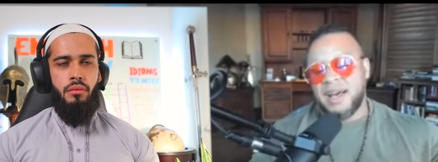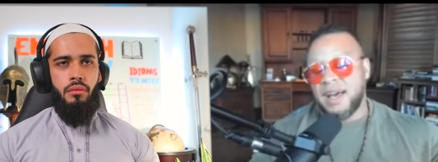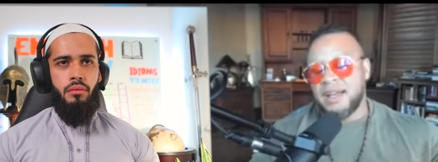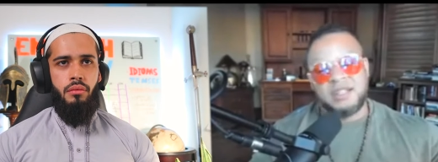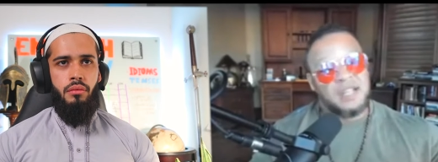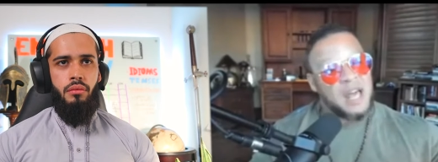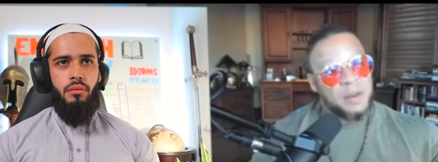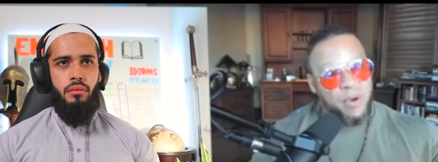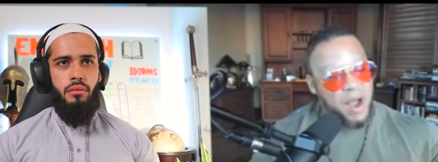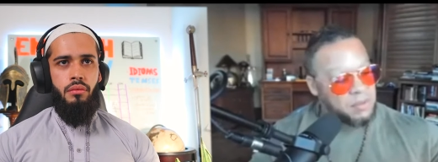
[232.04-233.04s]
Speaker 1: and there's a lot
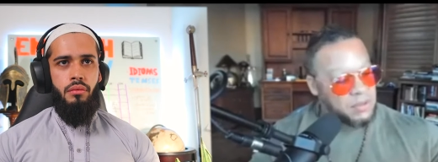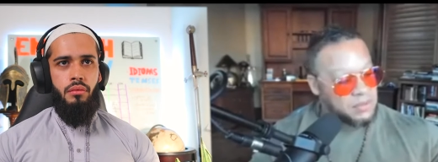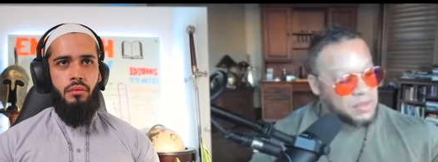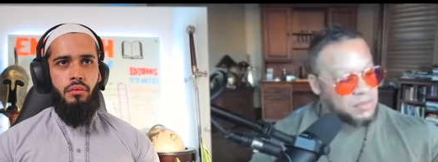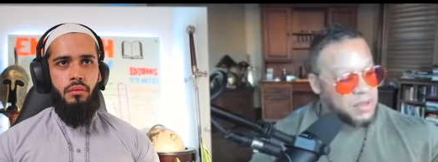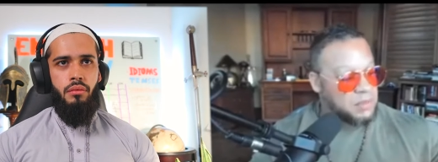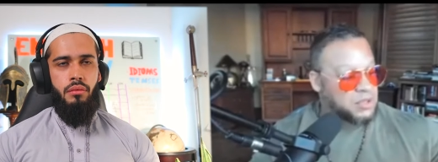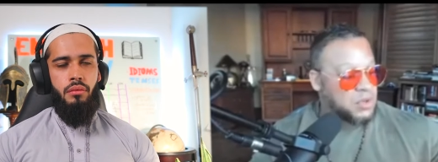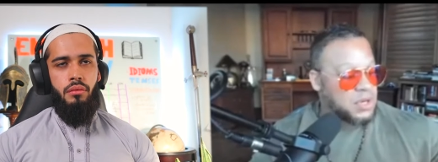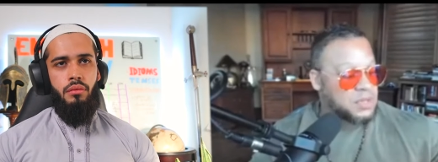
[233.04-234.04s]
of problems, but I'm
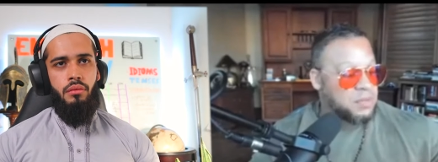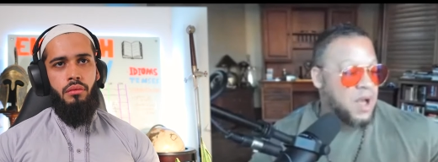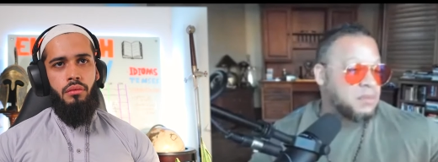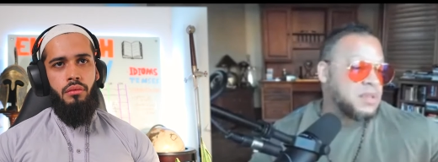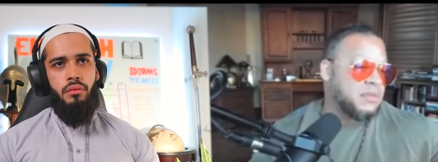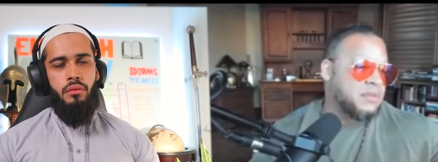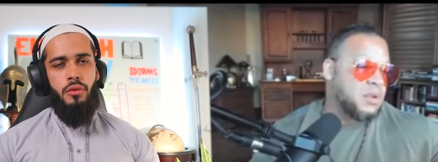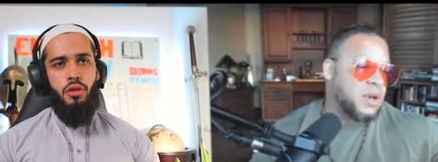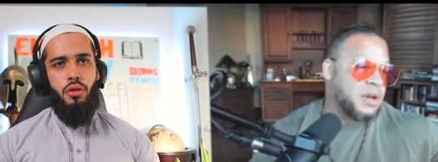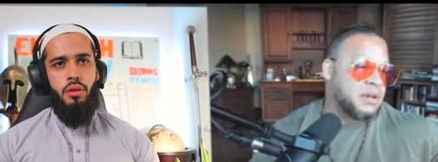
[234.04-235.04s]
sure there's problems
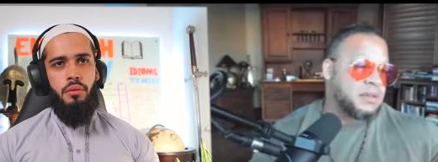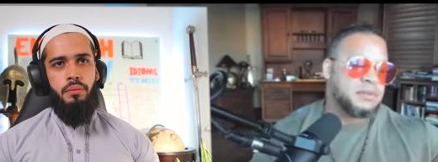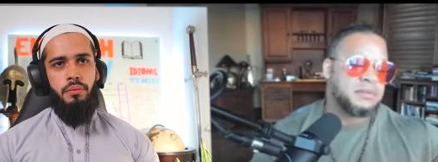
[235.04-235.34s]
everywhere.